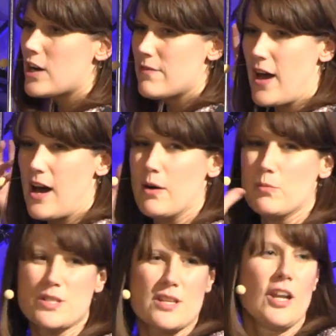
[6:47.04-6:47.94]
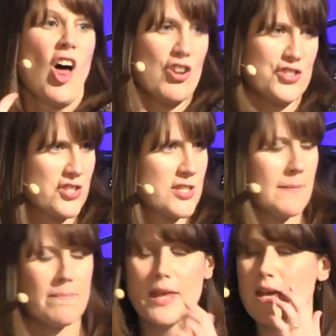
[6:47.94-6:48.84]
of art was lost.
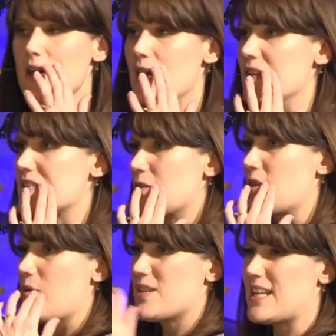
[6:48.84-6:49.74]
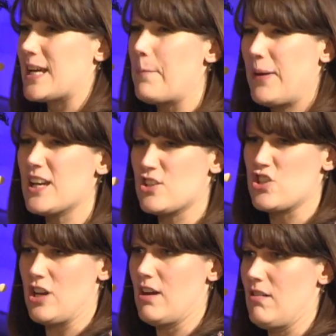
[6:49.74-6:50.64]
And so now it's like a
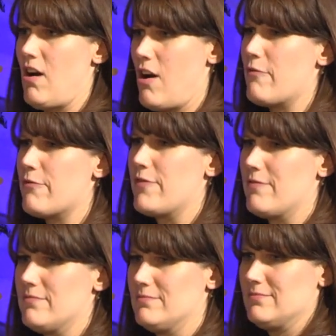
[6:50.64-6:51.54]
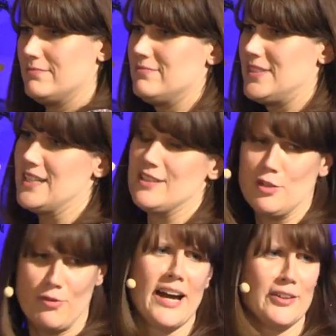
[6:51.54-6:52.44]
picture of the
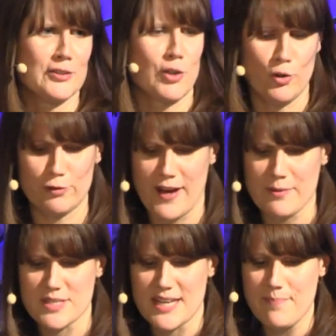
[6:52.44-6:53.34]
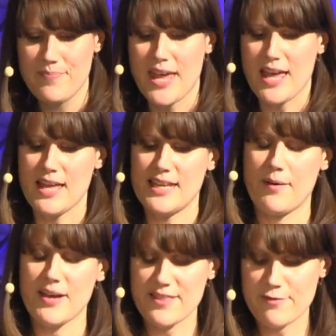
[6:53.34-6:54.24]
urinal called Fountain. Now,
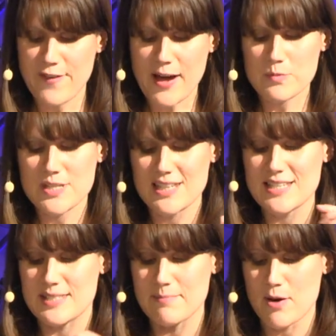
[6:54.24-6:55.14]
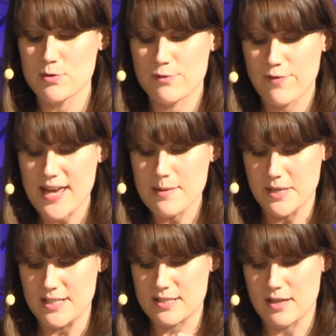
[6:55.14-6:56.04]
Fountain is the most
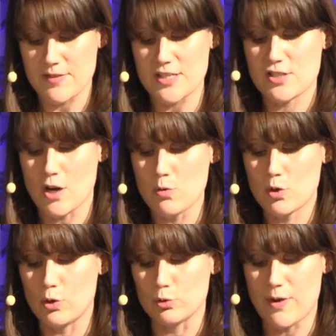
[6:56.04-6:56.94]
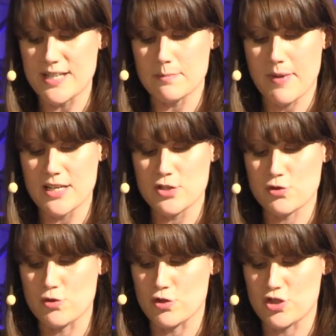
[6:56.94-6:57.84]
famous of his so-called ready-made
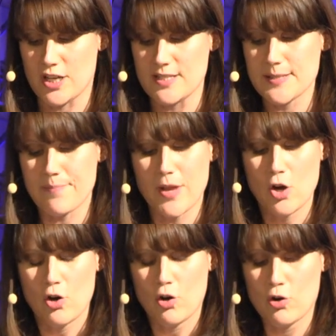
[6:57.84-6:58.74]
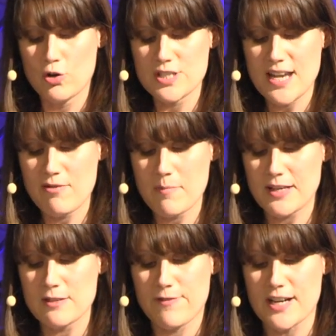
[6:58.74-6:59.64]
structures, ordinary
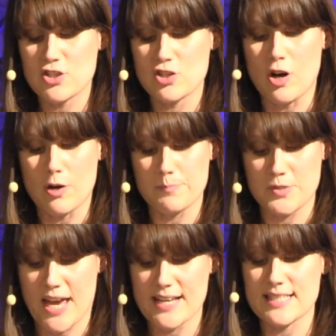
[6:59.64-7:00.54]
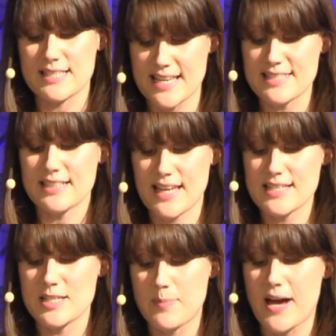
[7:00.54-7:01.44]
manufactured objects
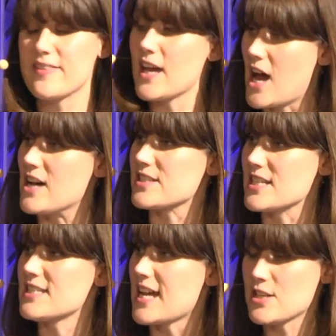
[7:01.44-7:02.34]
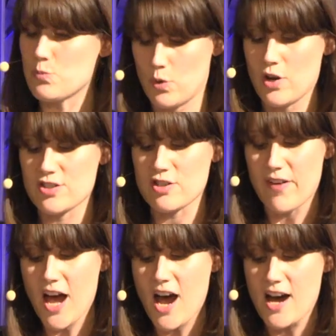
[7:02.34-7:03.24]
designated by the artist as works of
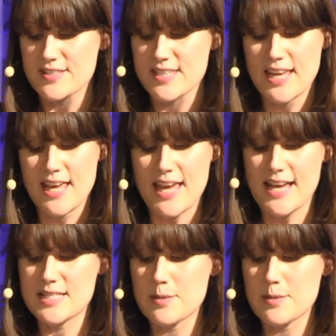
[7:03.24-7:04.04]
art. It